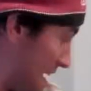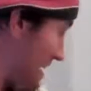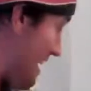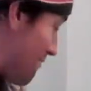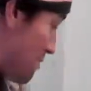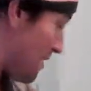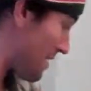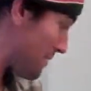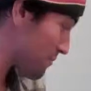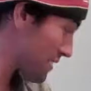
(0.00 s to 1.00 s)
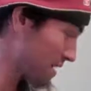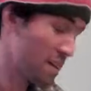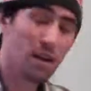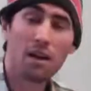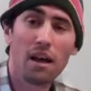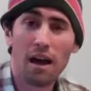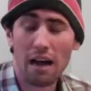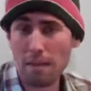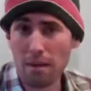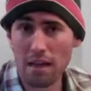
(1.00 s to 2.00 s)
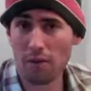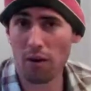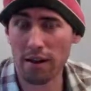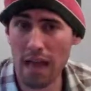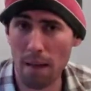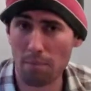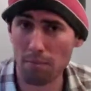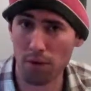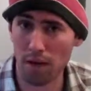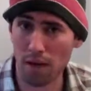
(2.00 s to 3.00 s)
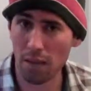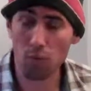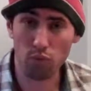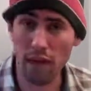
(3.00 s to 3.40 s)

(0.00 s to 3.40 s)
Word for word: and everybody. Uh, it may have already happened, but uh,